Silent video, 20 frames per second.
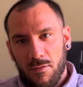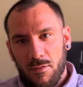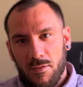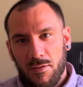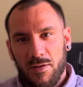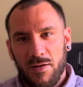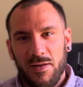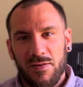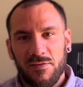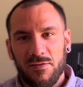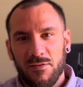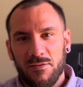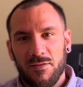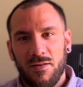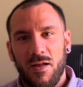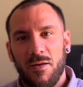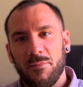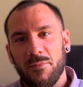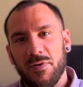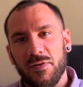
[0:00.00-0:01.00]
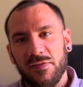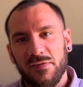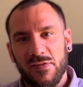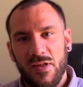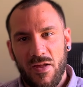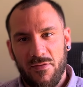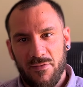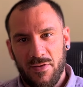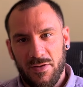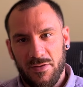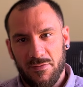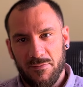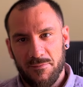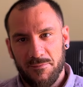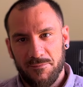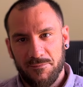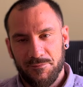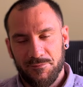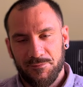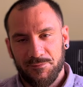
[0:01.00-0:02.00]
Reason number 7,
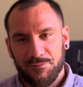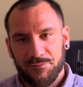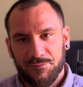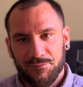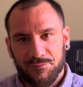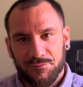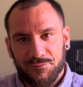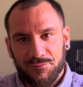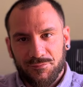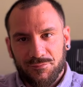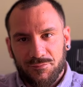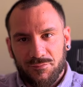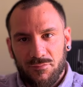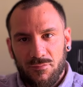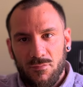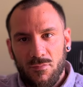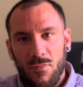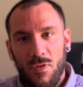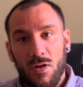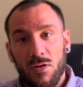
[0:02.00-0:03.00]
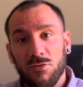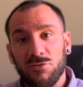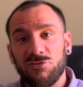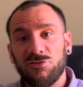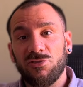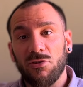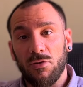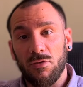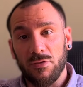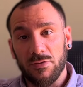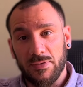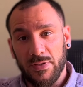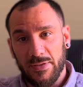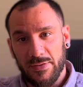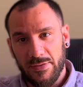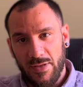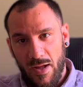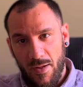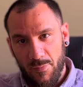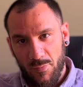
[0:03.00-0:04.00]
salt in
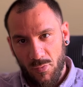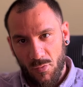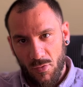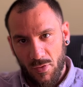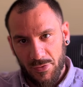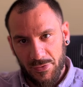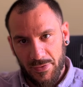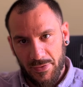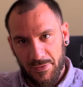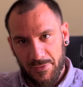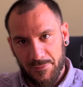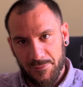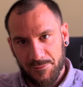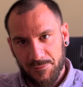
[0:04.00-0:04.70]
tap water.